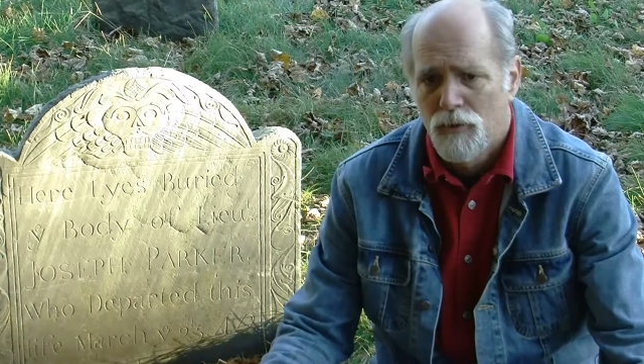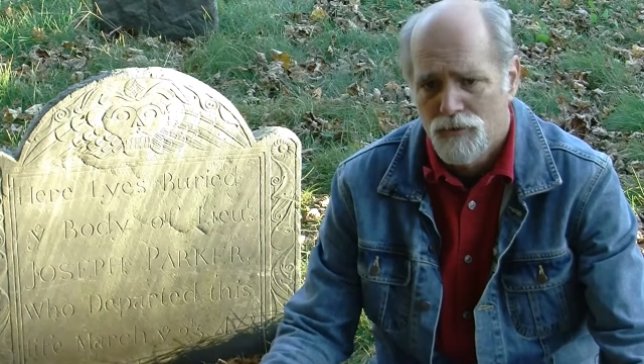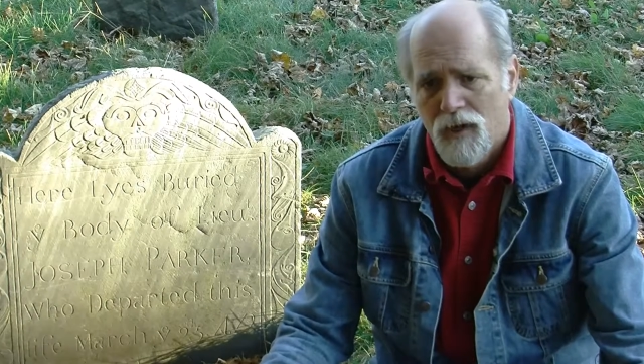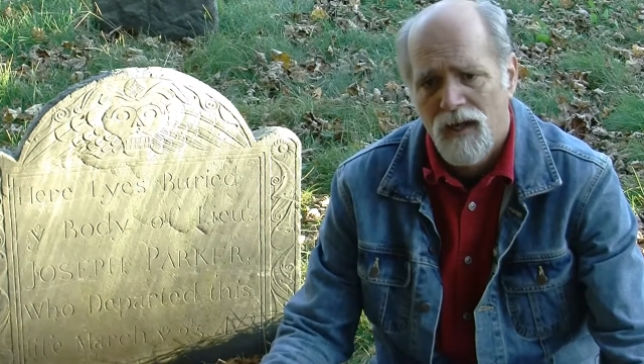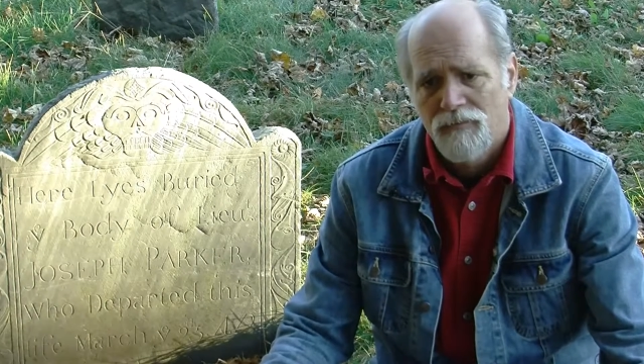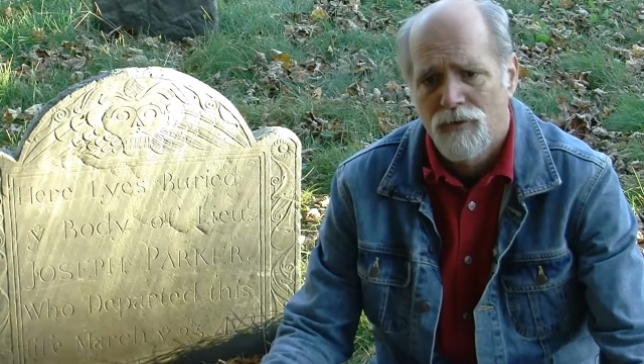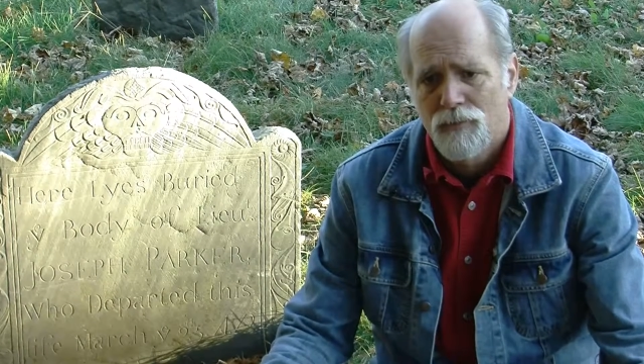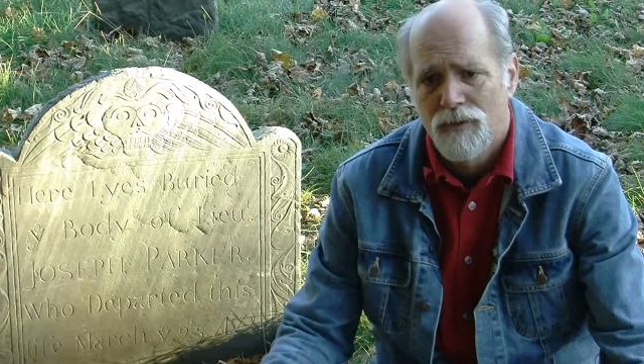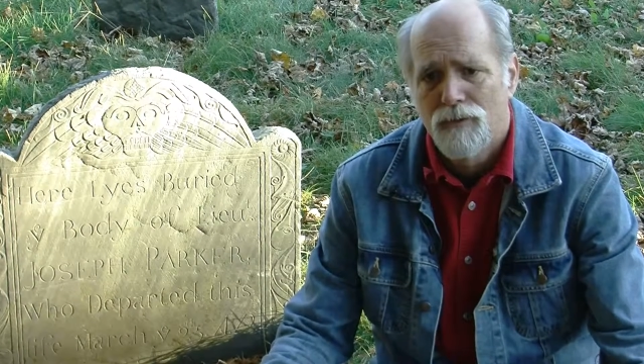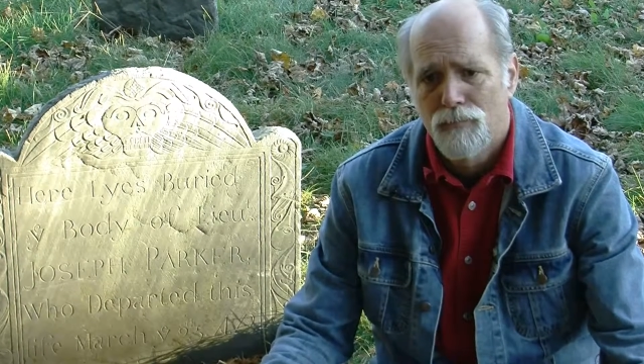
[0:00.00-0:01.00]
but you'll have to
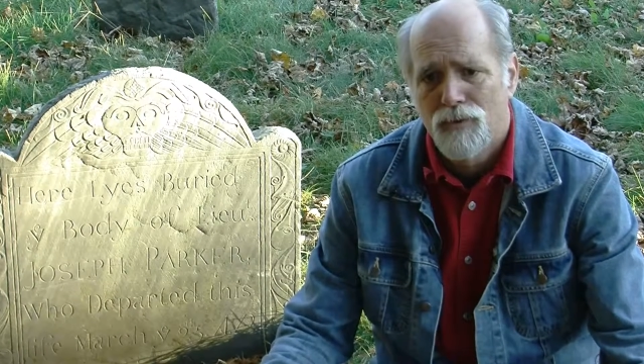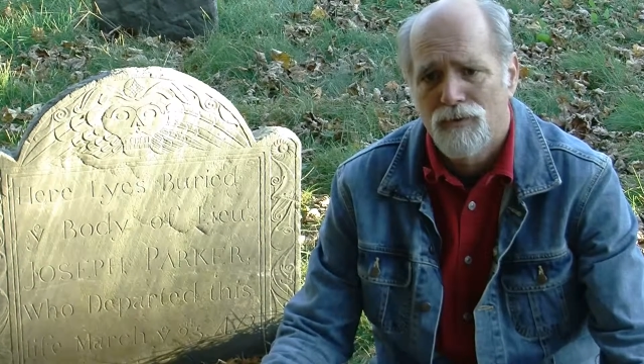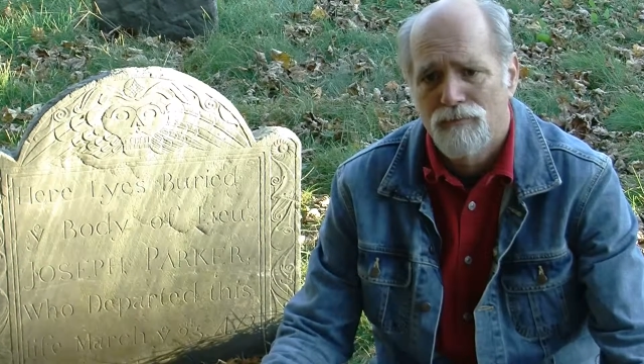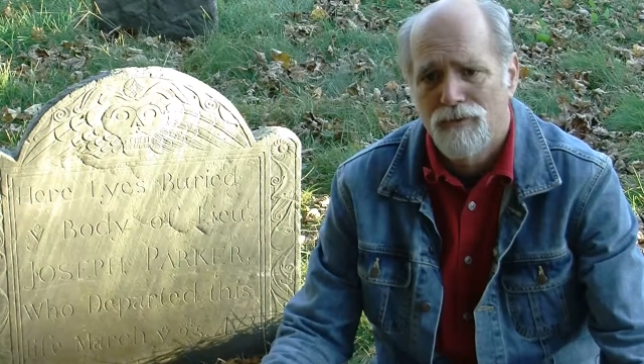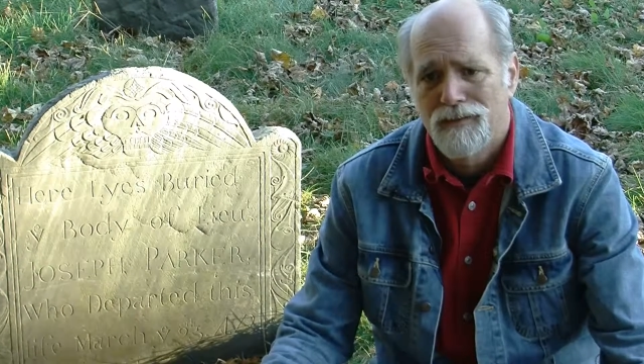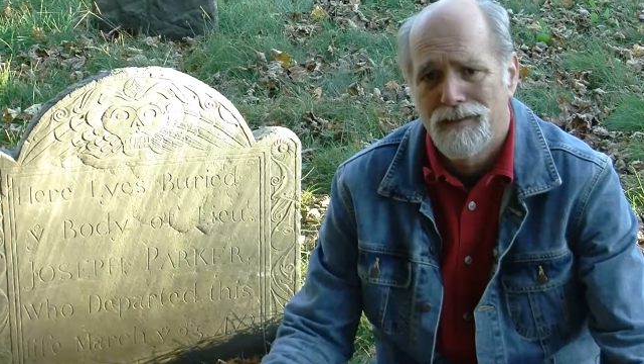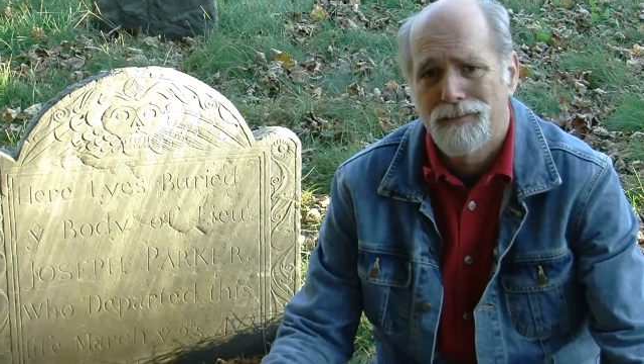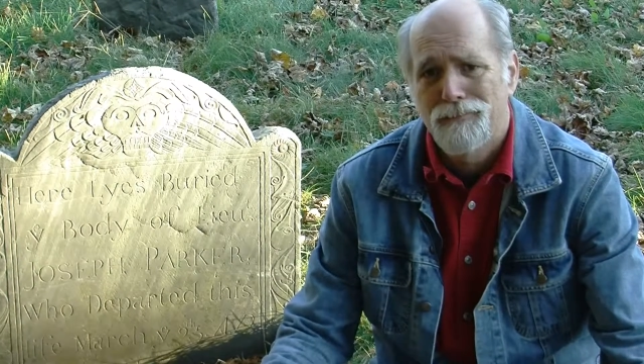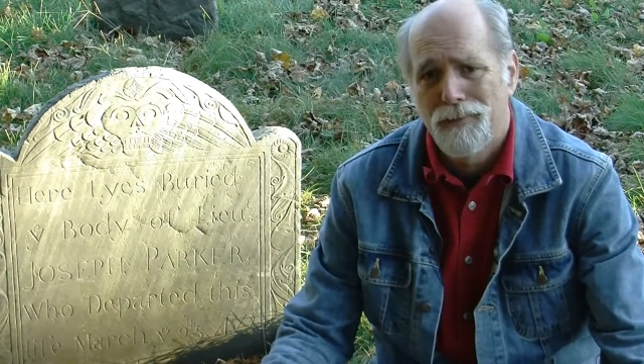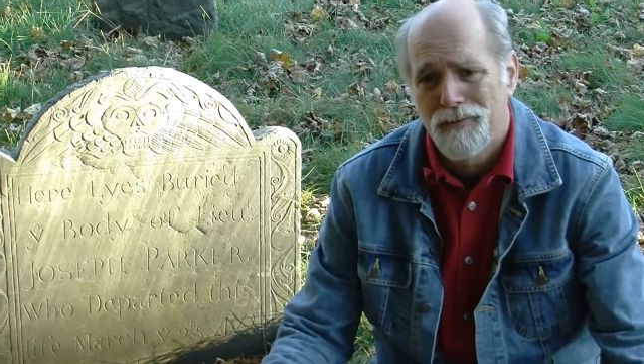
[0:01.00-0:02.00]
read the book to find
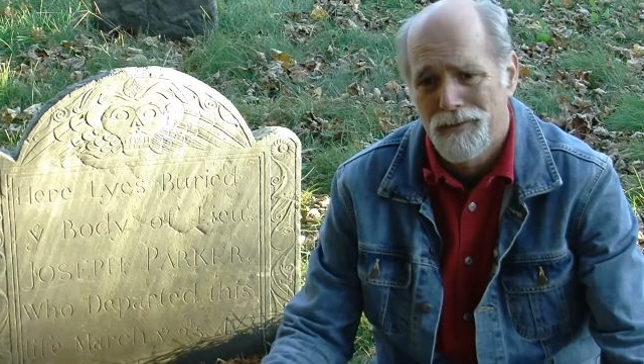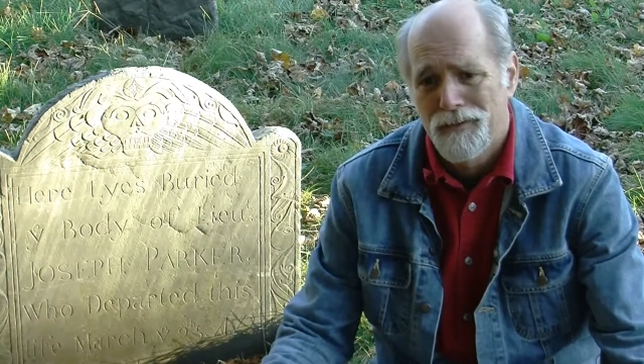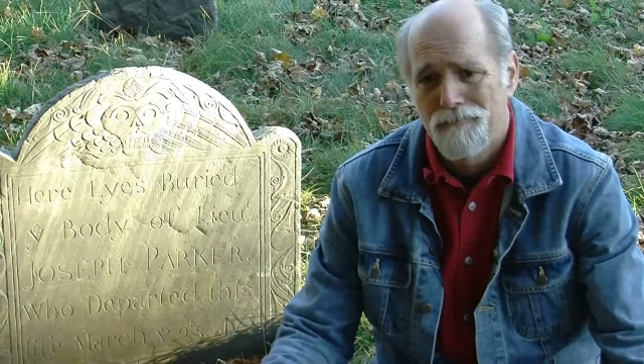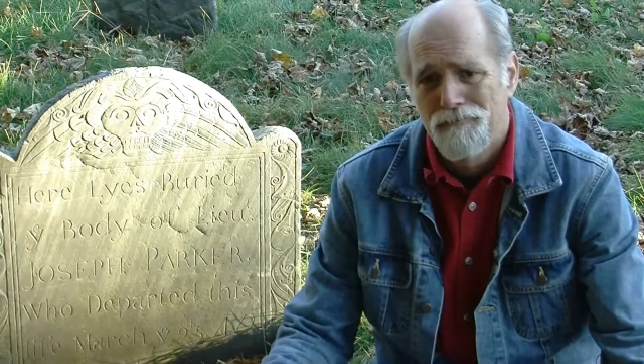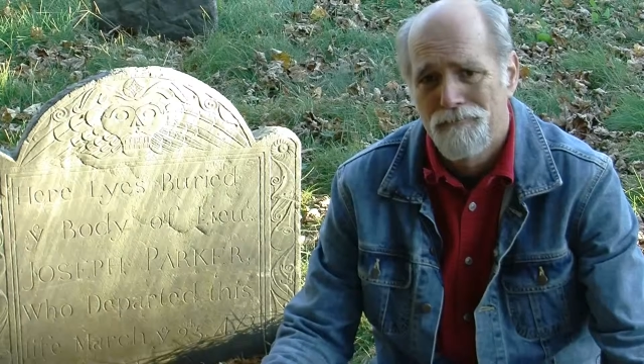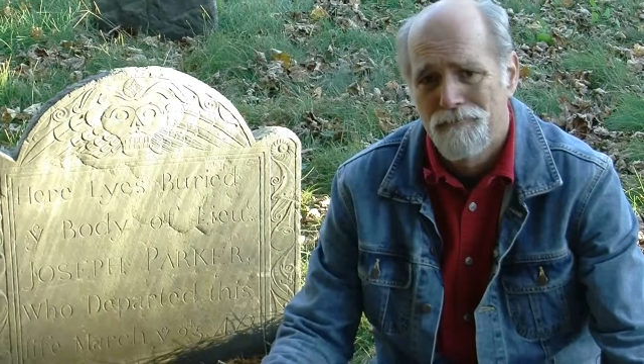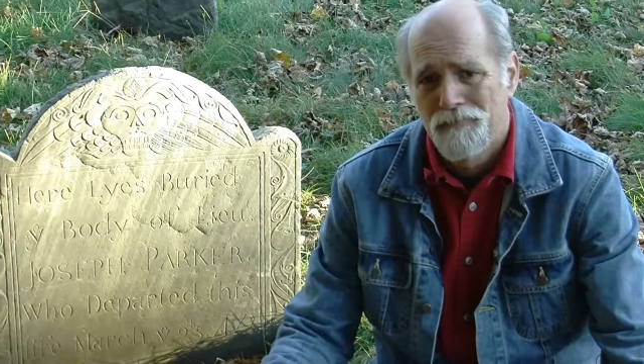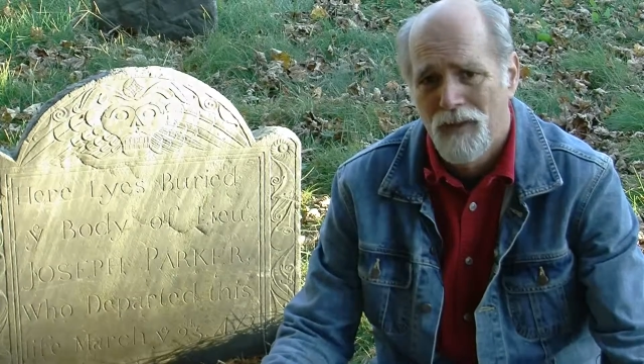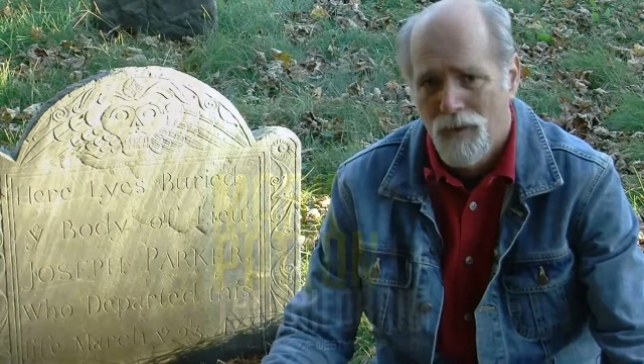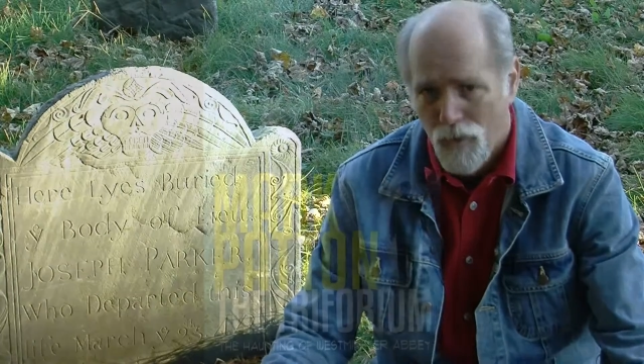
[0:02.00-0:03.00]
out about him.
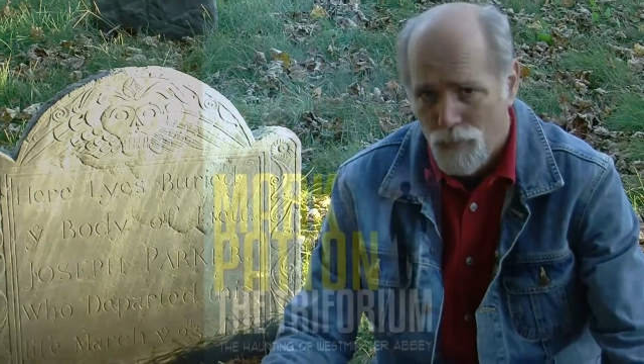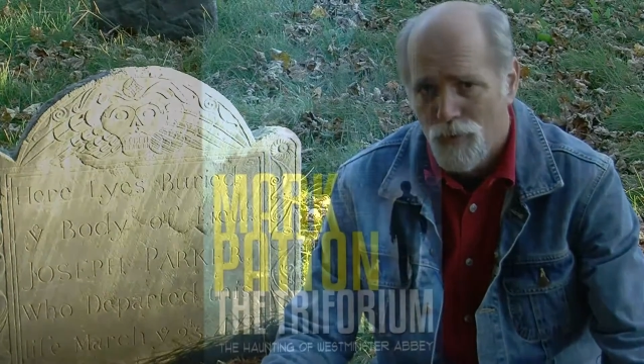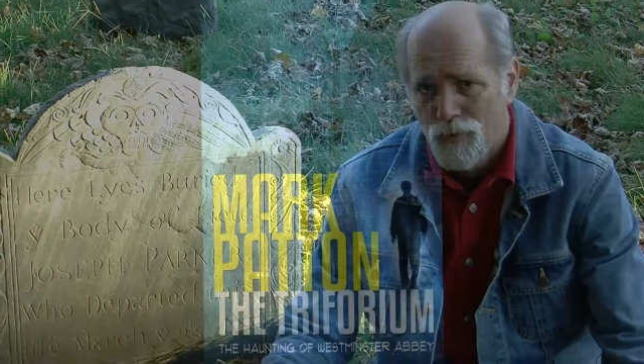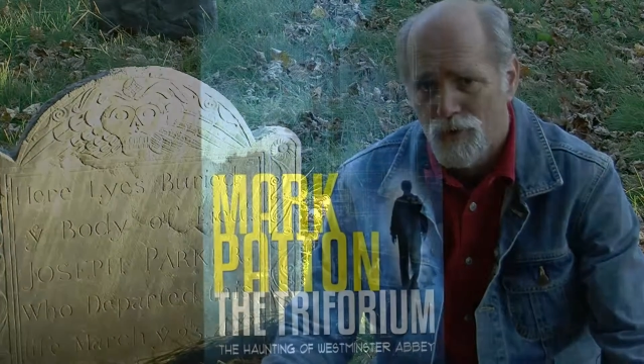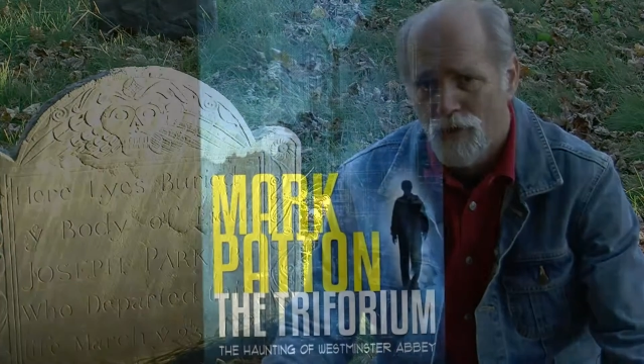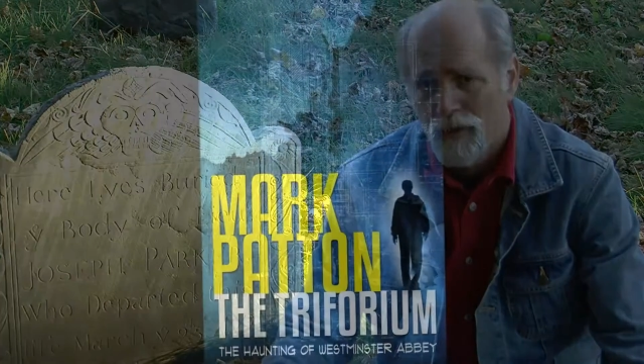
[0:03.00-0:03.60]
Hope you